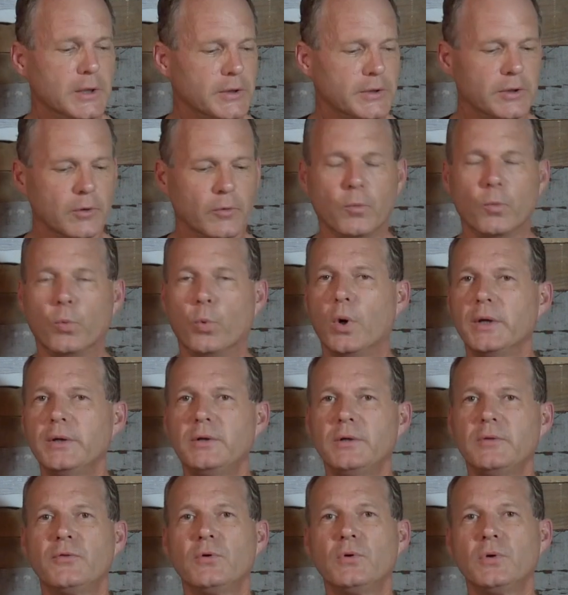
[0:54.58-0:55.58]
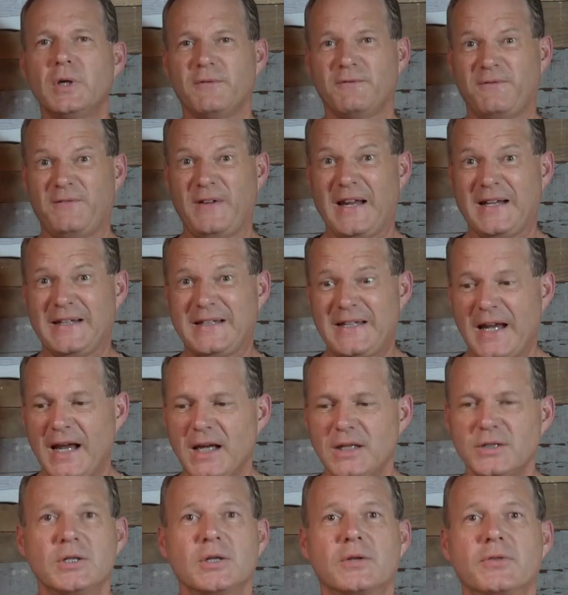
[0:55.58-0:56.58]
The wonderful and
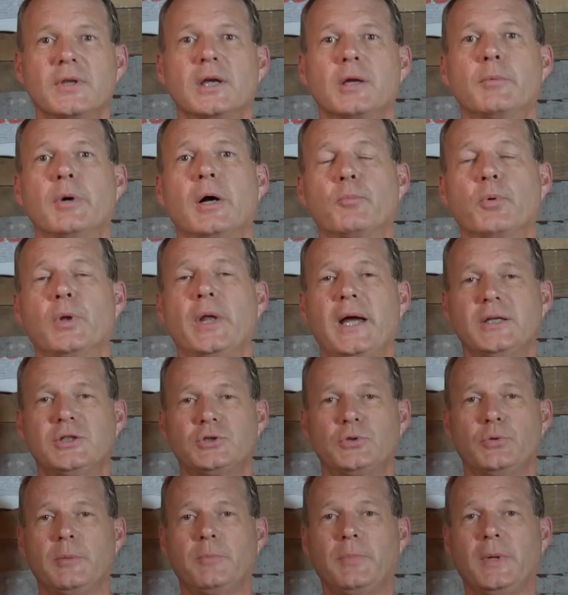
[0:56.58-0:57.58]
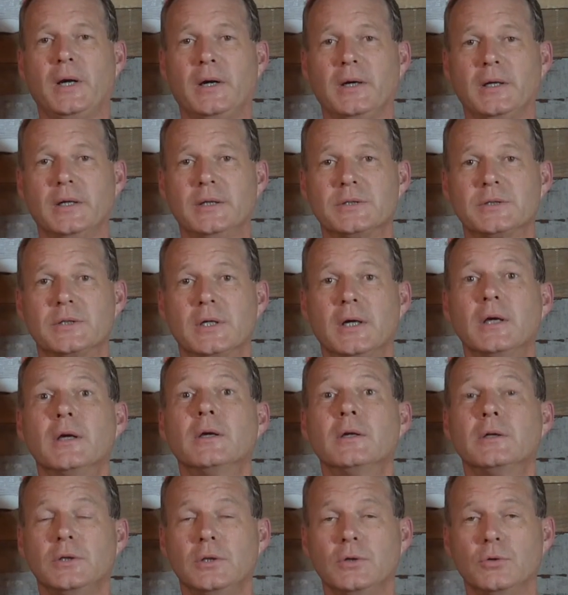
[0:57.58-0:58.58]
fantastic thing about plaster repair is
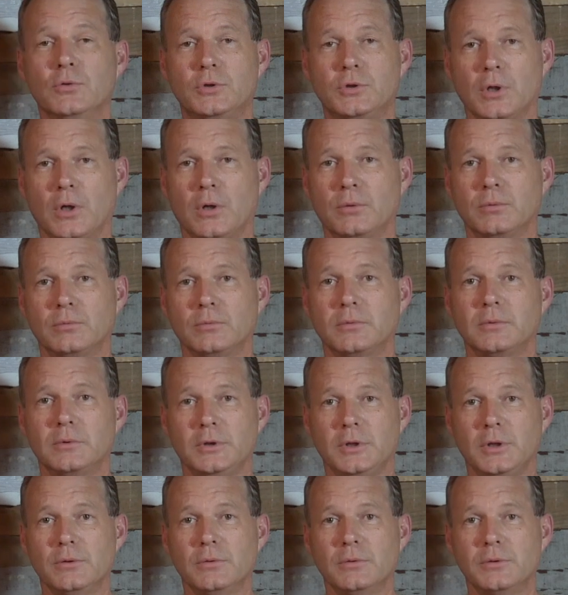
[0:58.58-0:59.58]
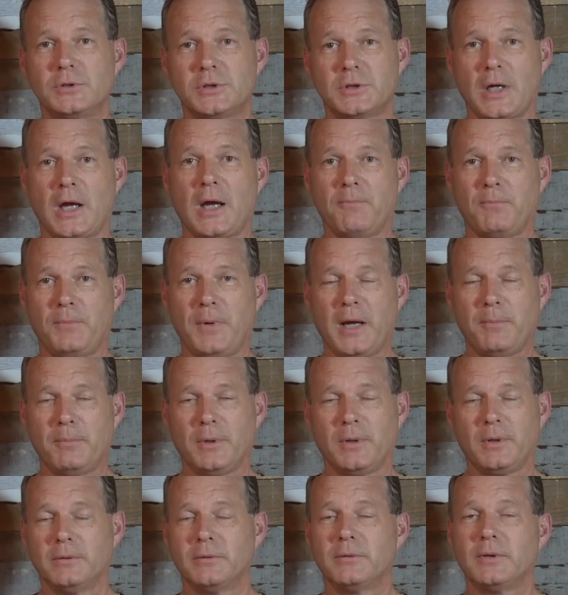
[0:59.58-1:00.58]
you don't use
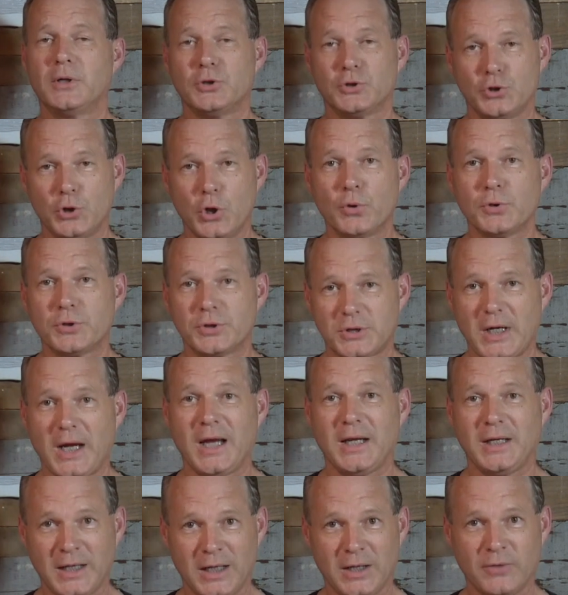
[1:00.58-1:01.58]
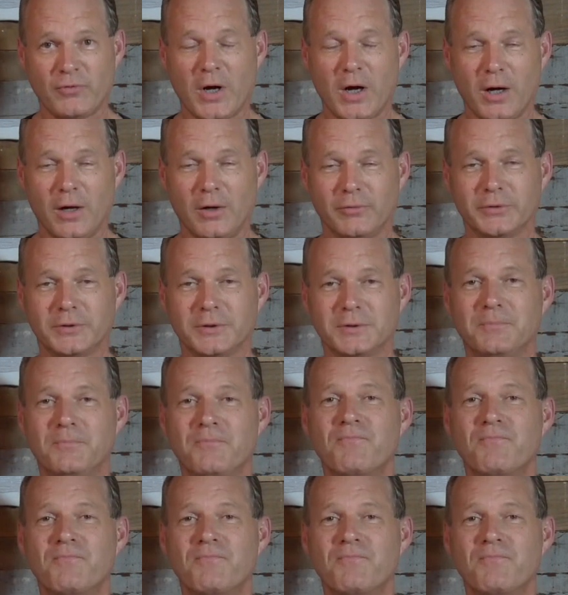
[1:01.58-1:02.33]
sandpaper. There's no sanding involved.